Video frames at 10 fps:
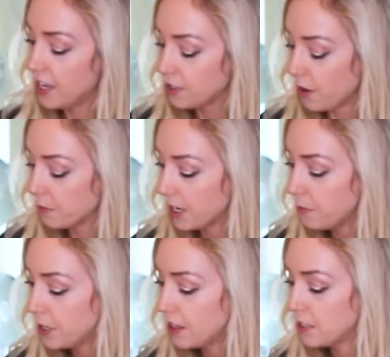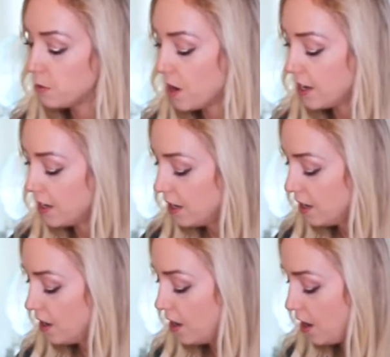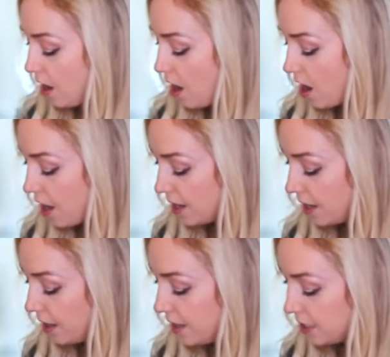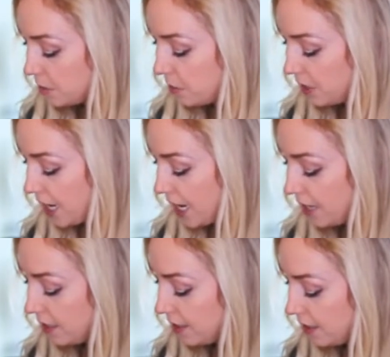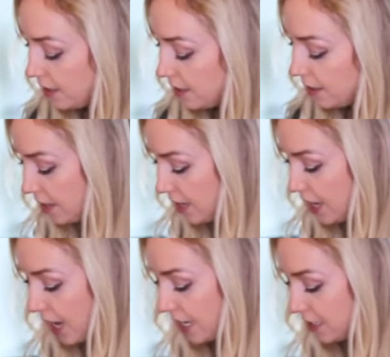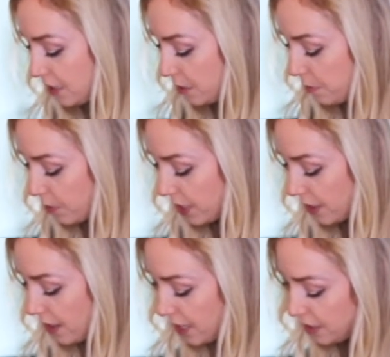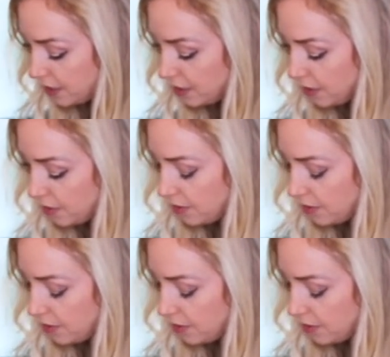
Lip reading: So I'm gonna put this one on this plate. I need to support this